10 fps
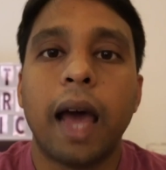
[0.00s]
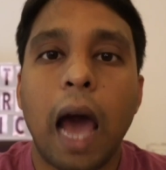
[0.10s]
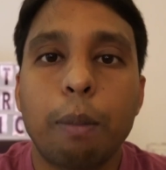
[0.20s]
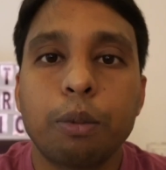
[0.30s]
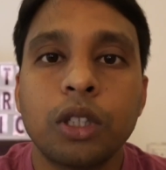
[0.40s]

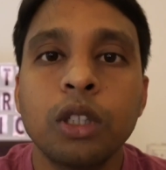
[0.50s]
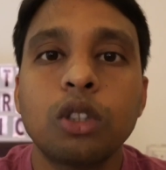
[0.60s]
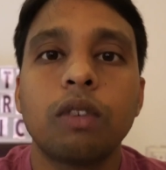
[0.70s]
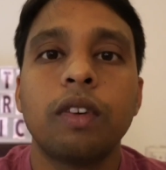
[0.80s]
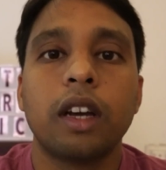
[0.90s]
absence
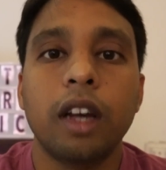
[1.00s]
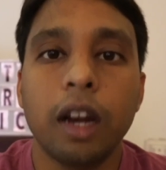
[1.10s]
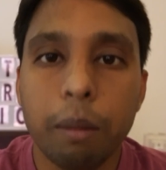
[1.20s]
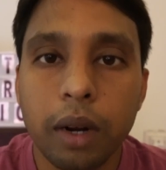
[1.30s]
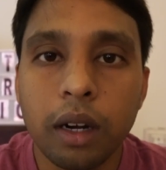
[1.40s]
of an
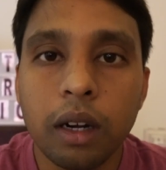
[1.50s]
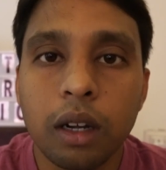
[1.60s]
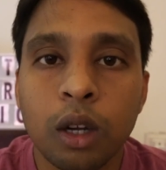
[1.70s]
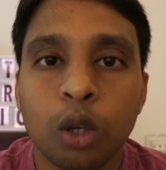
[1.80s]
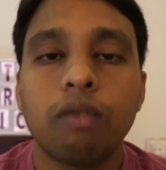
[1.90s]
agreement
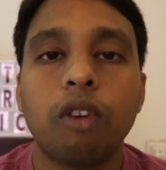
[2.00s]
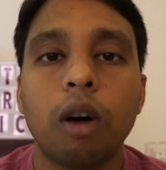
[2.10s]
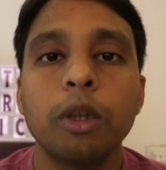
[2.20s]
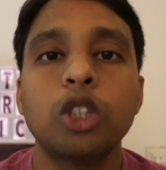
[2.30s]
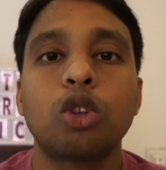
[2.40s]
to
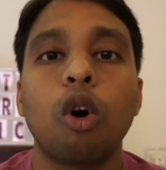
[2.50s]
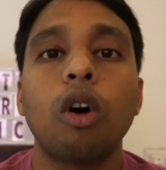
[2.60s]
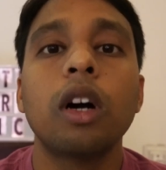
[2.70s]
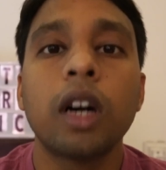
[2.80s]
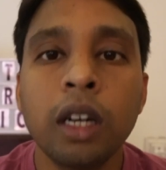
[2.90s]
form a
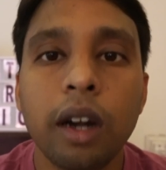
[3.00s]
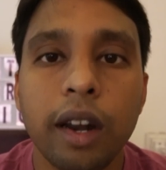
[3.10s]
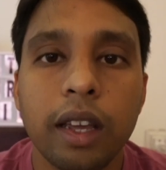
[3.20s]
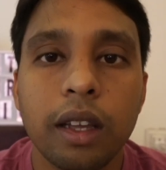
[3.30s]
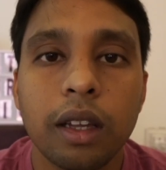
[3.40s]
stronger
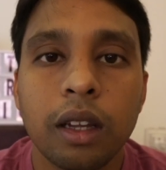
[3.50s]
country.